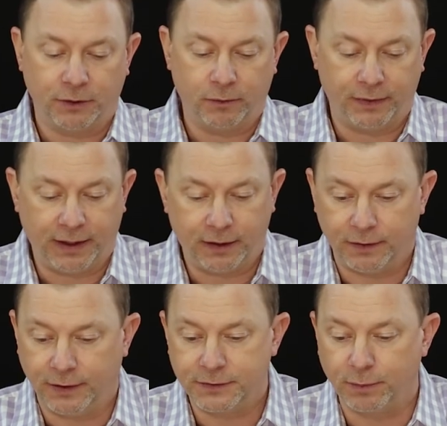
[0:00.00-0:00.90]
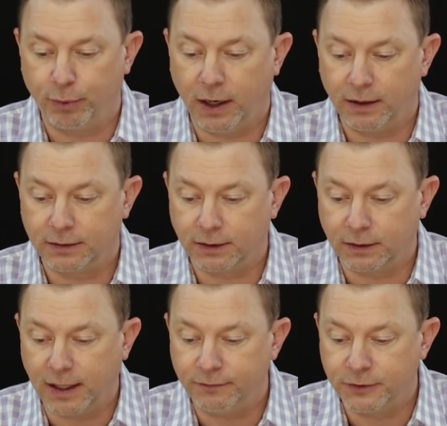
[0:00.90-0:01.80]
So there's the product,
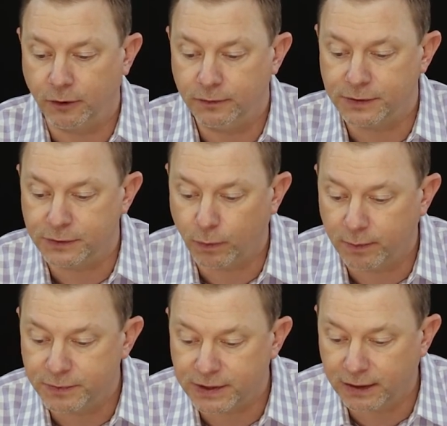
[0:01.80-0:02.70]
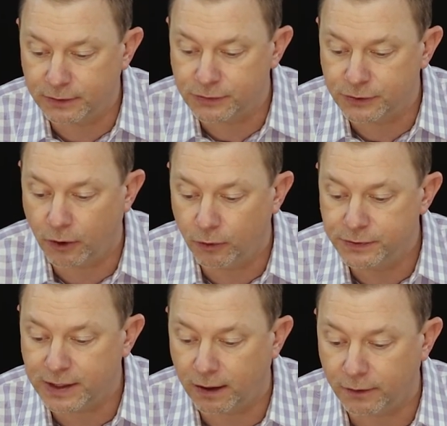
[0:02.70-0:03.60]
Lifetones. Its website is
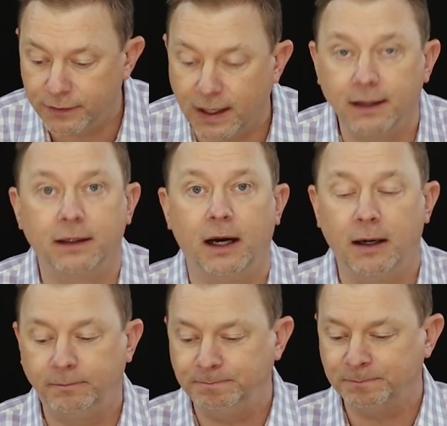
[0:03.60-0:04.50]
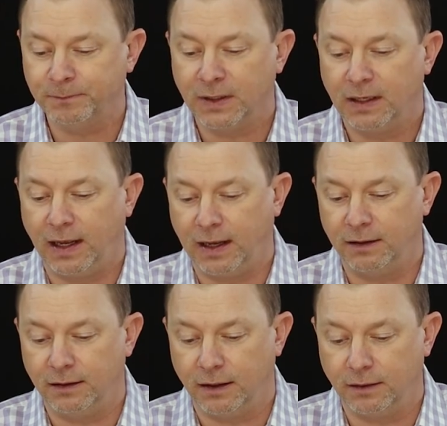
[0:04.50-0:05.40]
toneshealth.com,
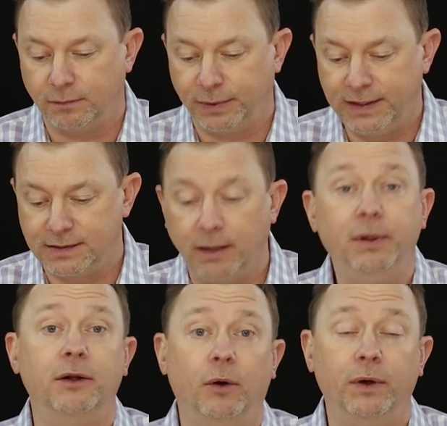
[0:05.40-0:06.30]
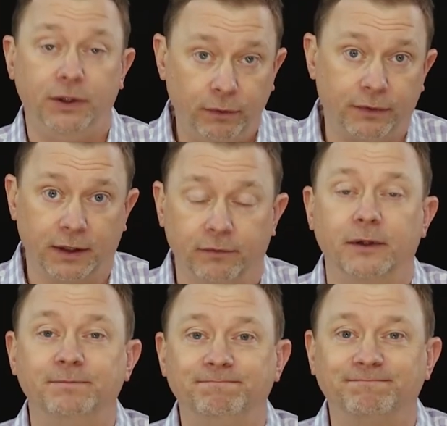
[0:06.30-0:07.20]
and please let me know what you think of it.